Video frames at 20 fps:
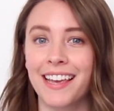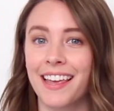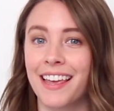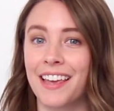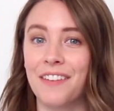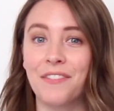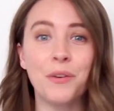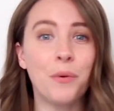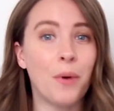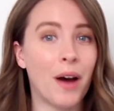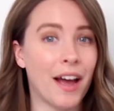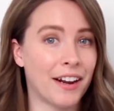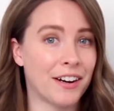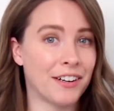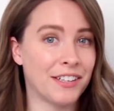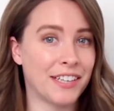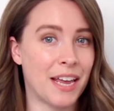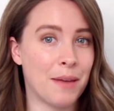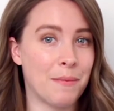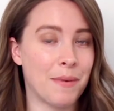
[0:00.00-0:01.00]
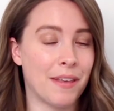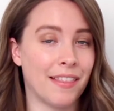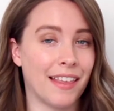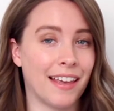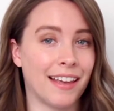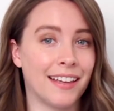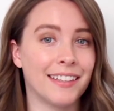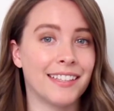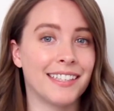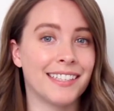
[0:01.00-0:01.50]
If you want entertainment, they
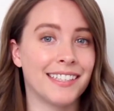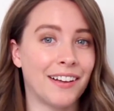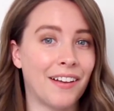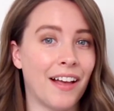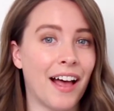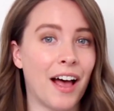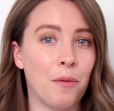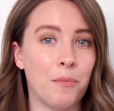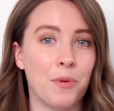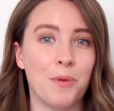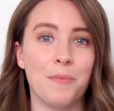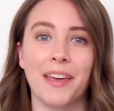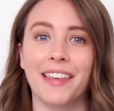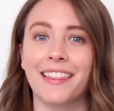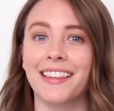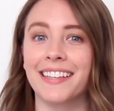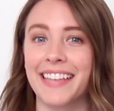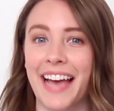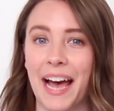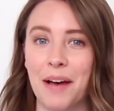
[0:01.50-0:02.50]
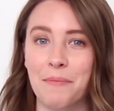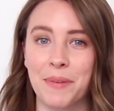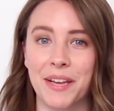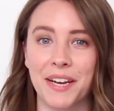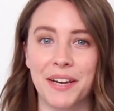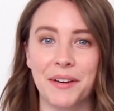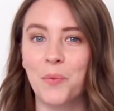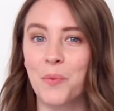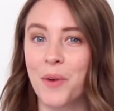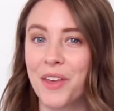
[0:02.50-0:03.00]
can still help you make this
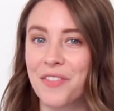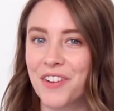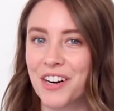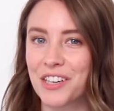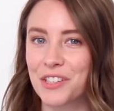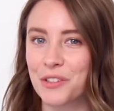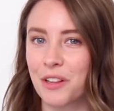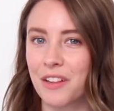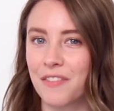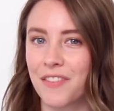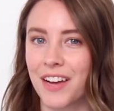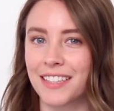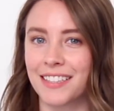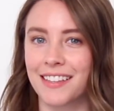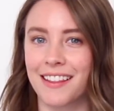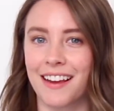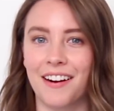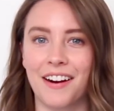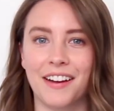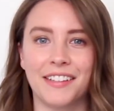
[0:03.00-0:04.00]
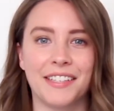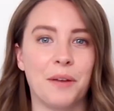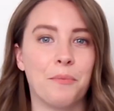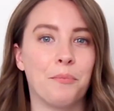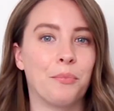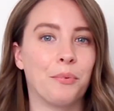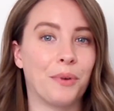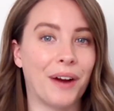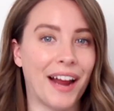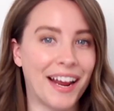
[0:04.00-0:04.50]
happen. With virtual events, there is a
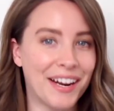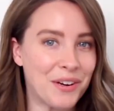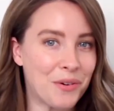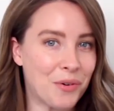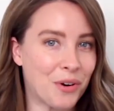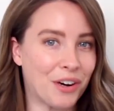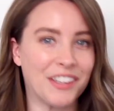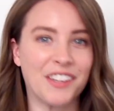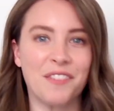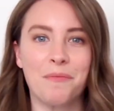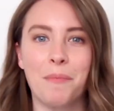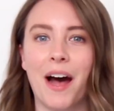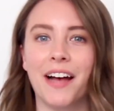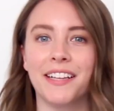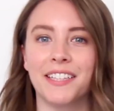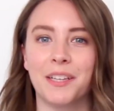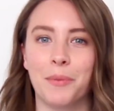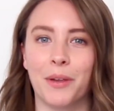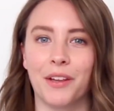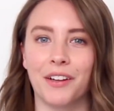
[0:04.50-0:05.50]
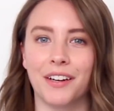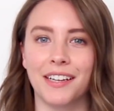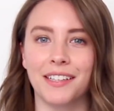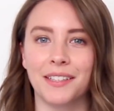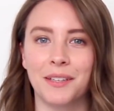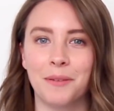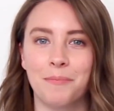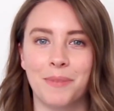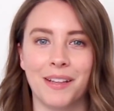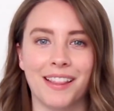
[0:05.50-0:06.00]
brand new world of
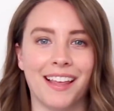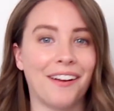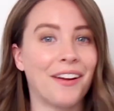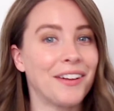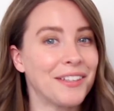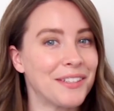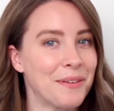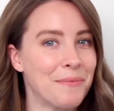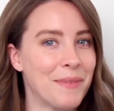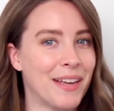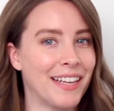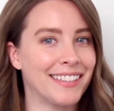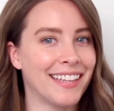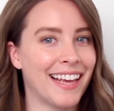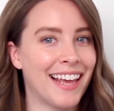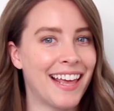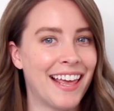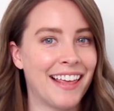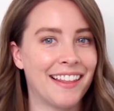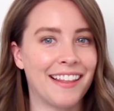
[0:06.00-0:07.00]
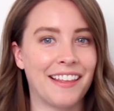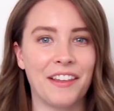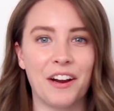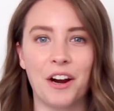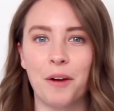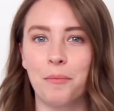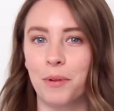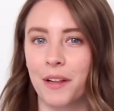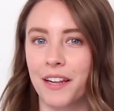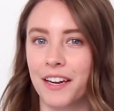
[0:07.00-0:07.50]
possibilities, but that also means that
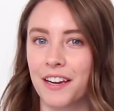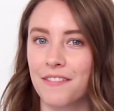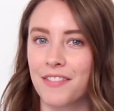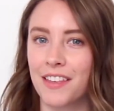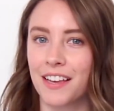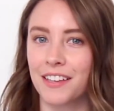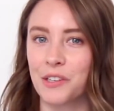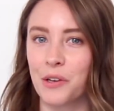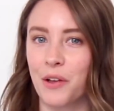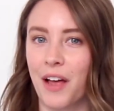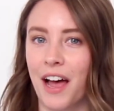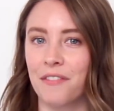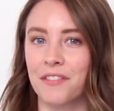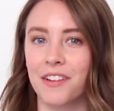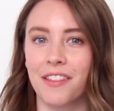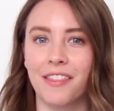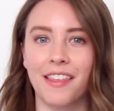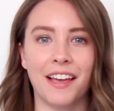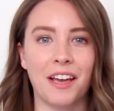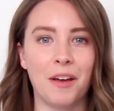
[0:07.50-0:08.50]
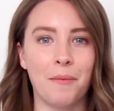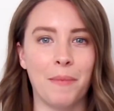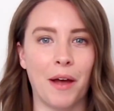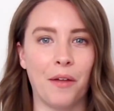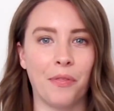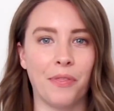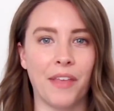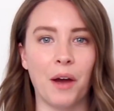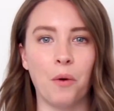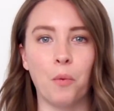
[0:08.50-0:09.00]
there are plenty of things you'll have to think
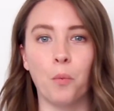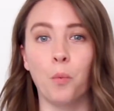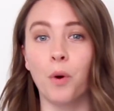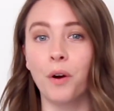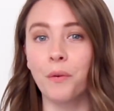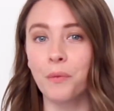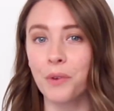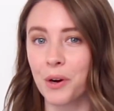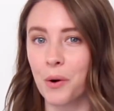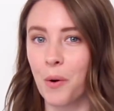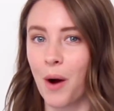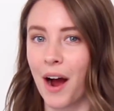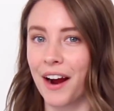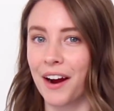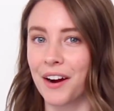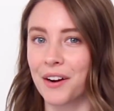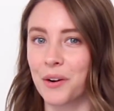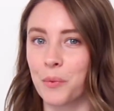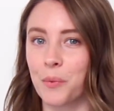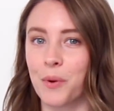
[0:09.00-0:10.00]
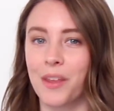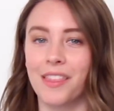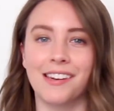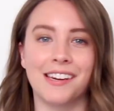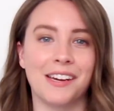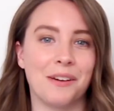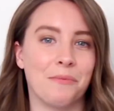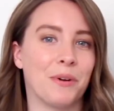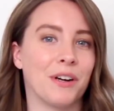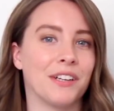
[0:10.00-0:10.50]
about that weren't required with
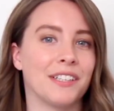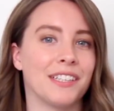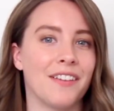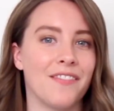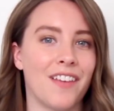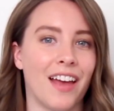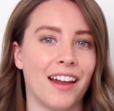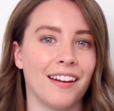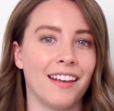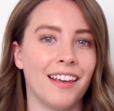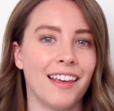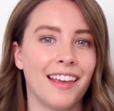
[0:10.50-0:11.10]
an in-person event.